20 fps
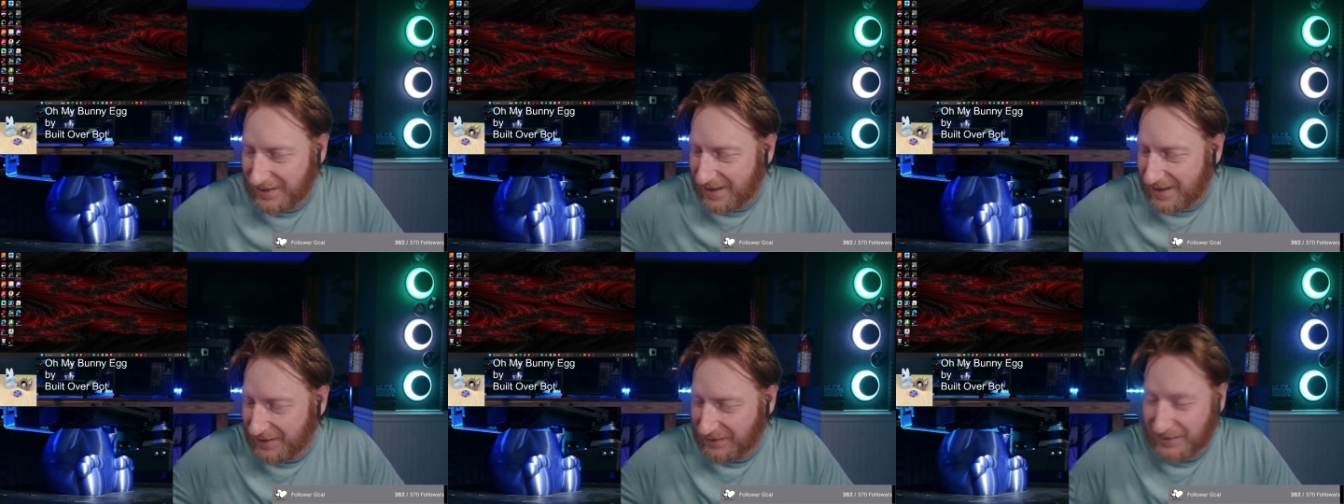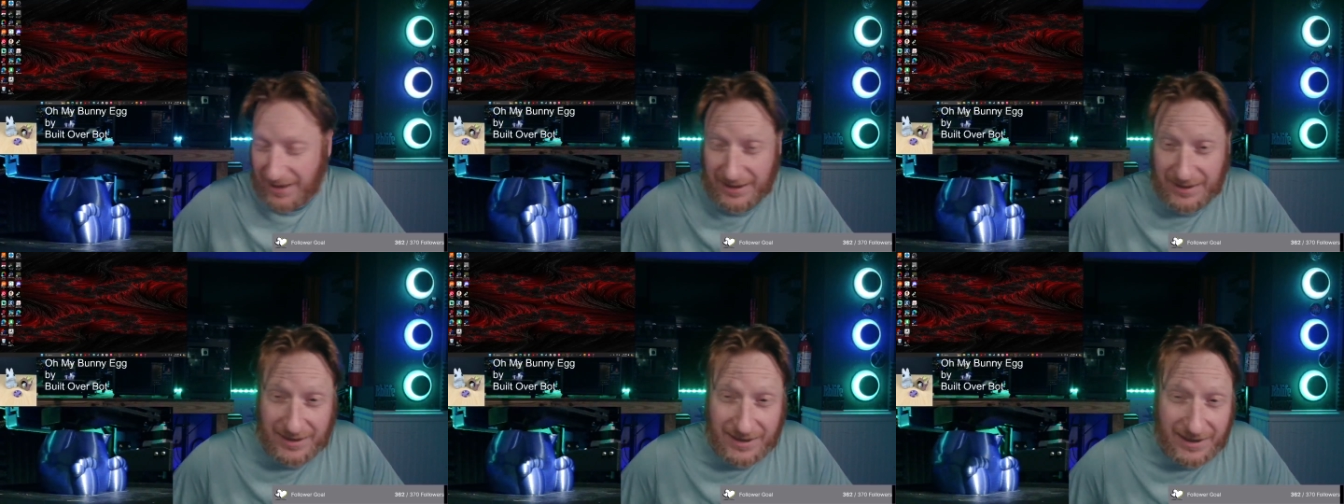yes,
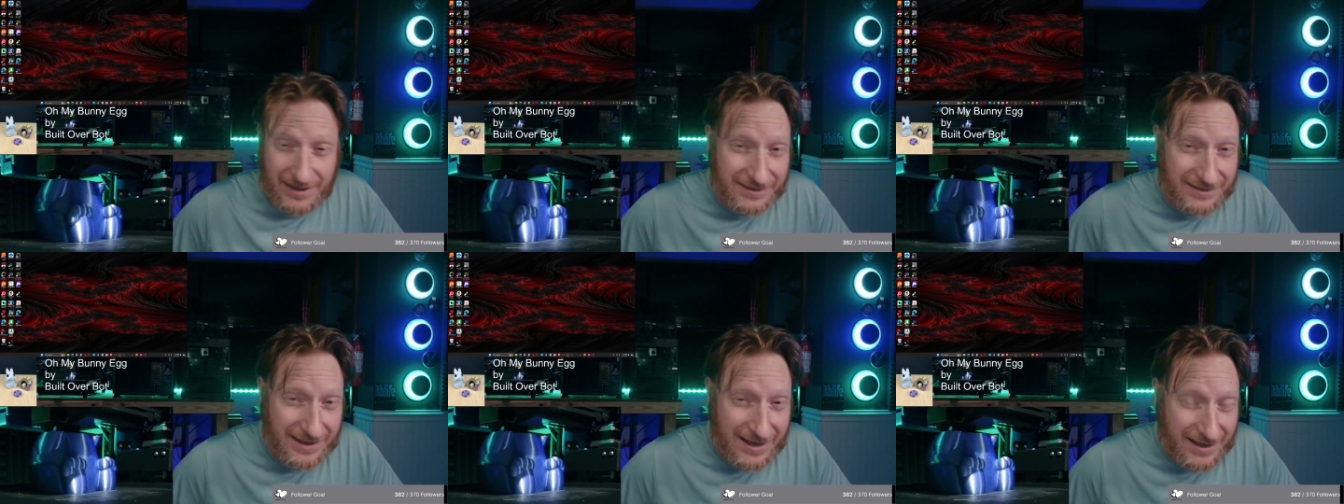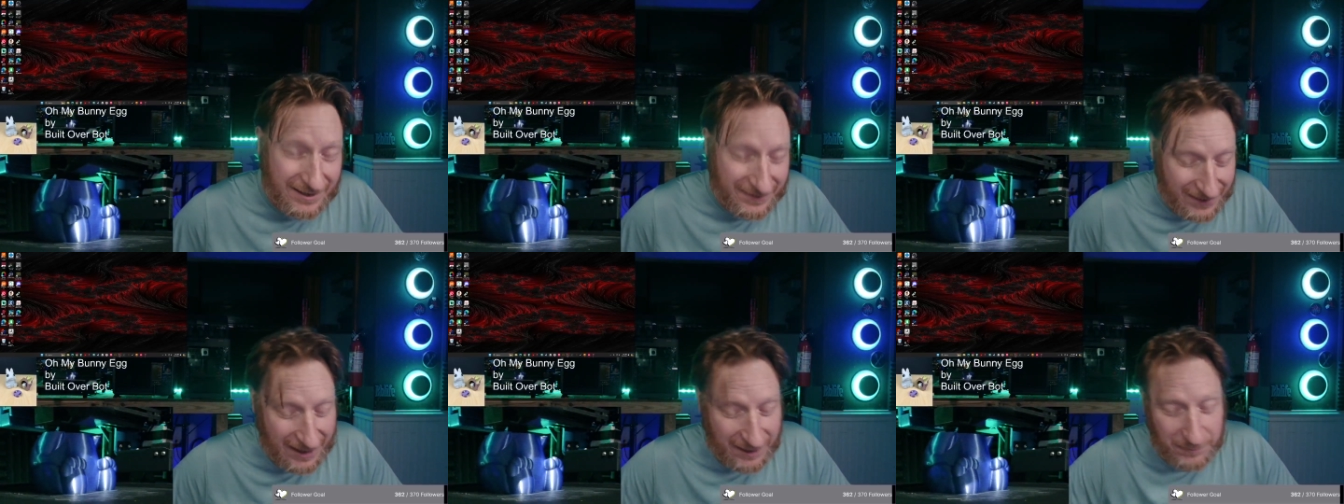I caught
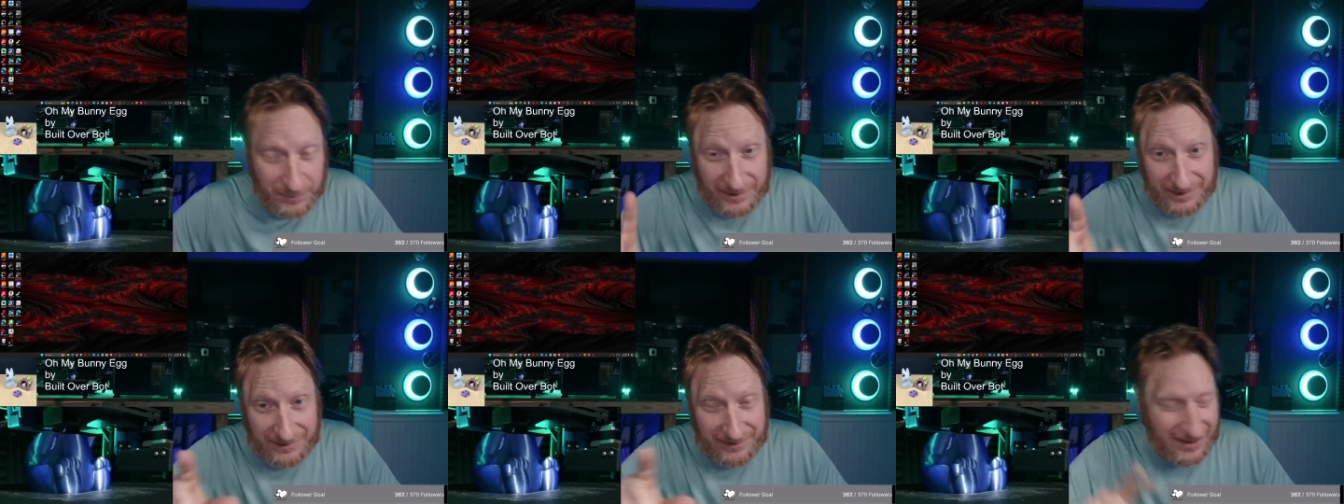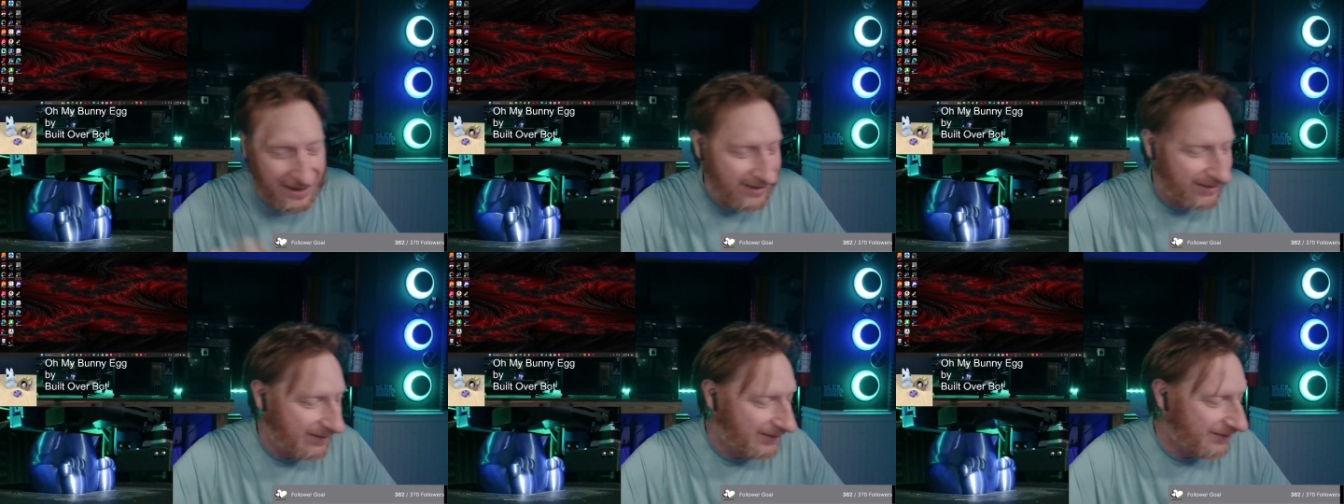that. I
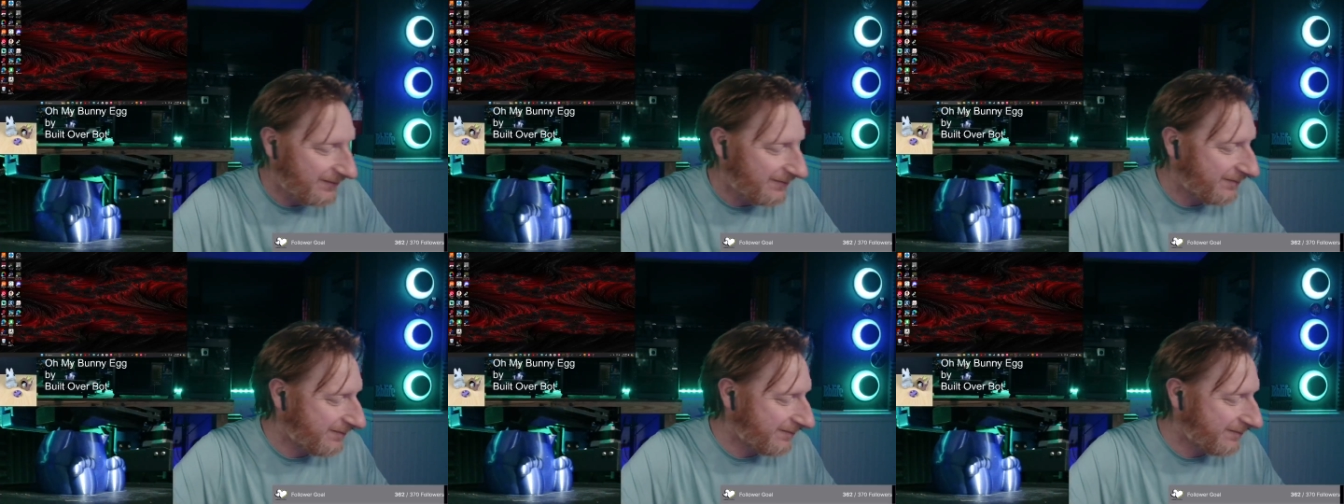reset it.